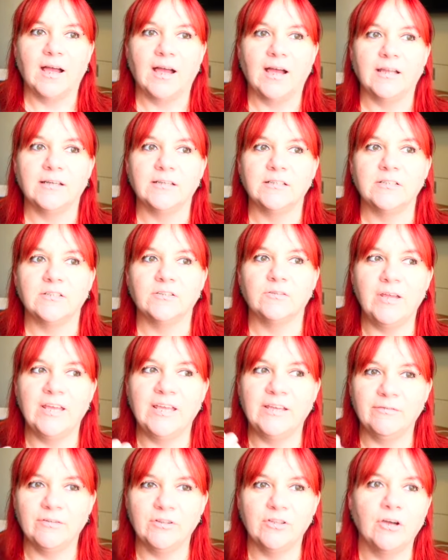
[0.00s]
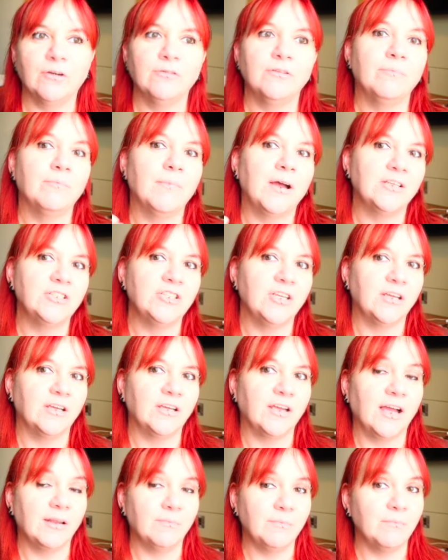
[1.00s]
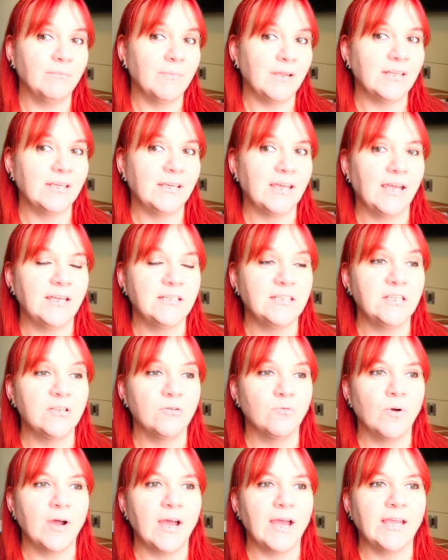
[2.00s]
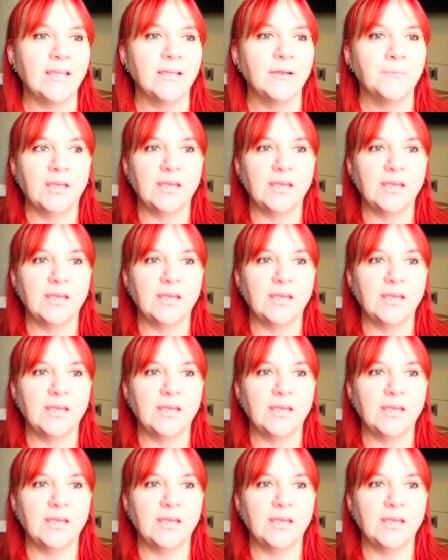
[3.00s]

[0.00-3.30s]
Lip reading: And even though the magic had been medicated away,